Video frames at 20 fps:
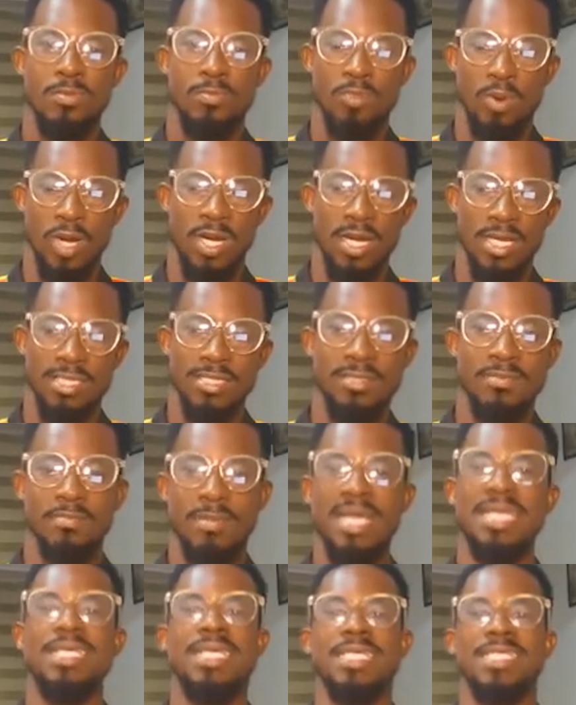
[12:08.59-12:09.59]
Poland
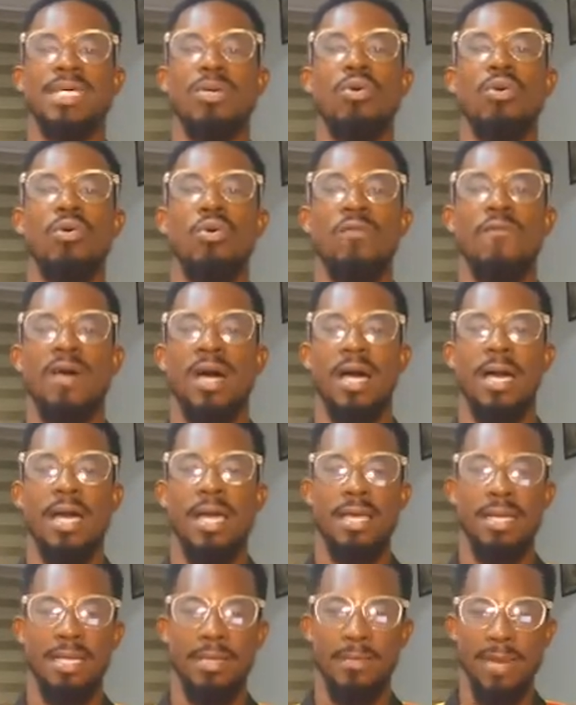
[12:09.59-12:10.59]
might get a walkover.
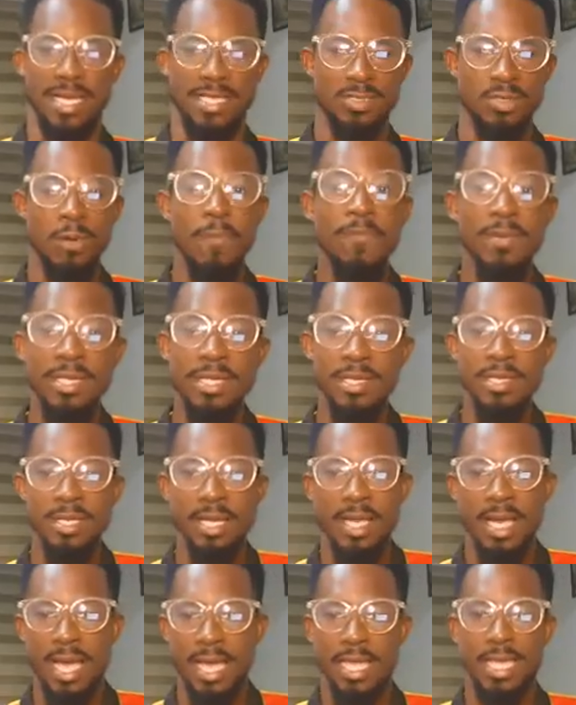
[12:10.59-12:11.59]
They might not play
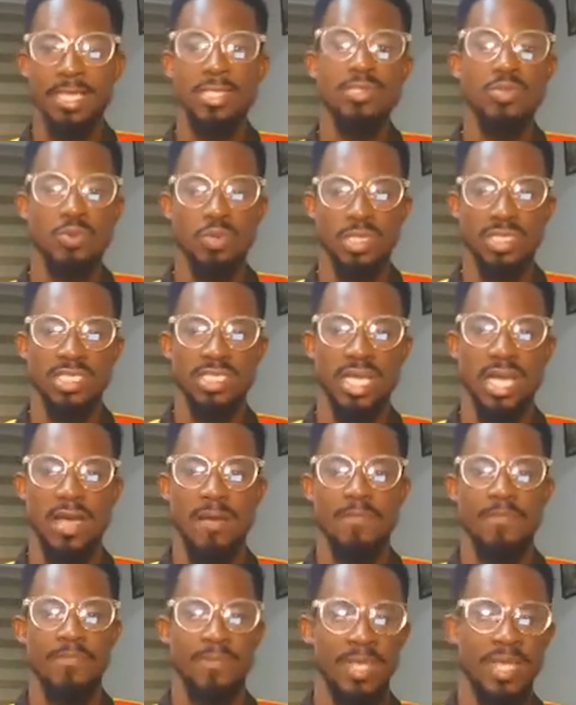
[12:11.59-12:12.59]
against
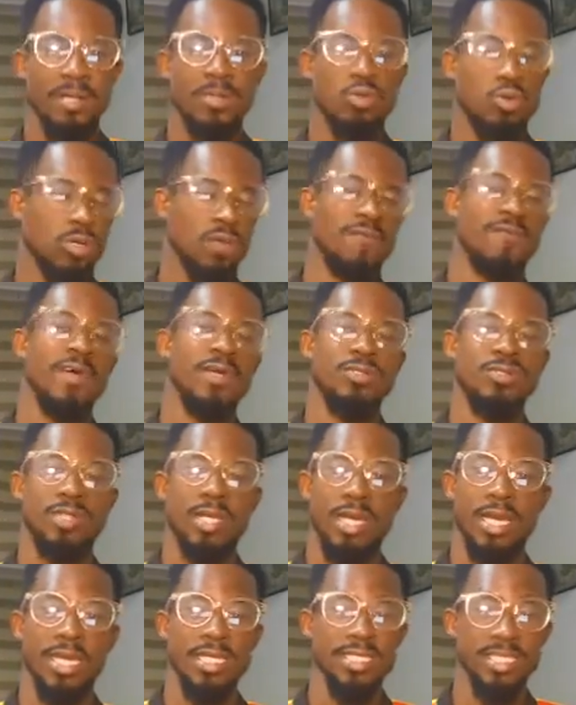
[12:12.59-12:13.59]
Russia and qualify to
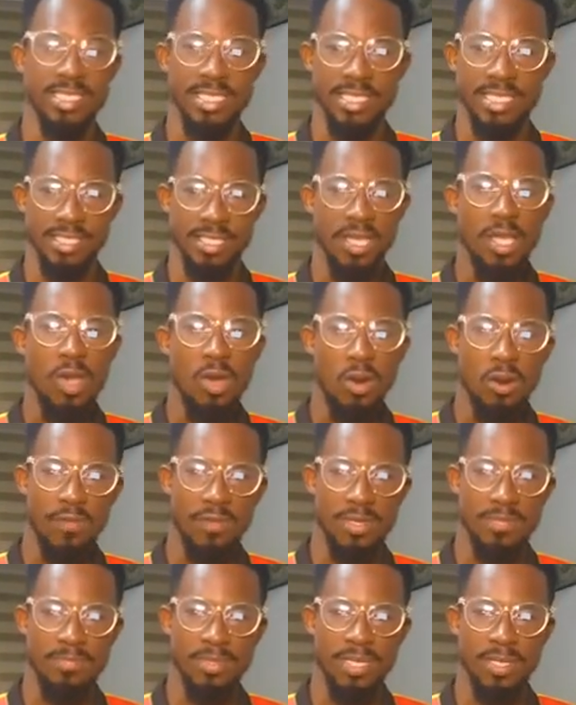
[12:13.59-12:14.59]
the next stage
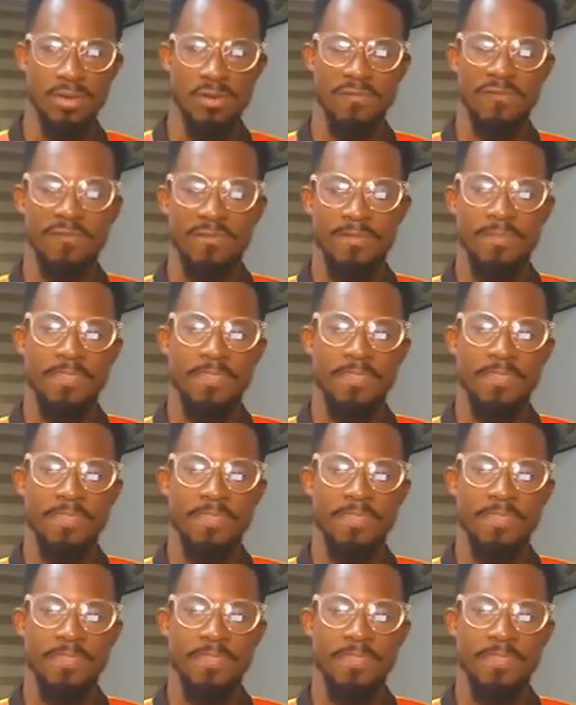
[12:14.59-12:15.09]
of the playoff.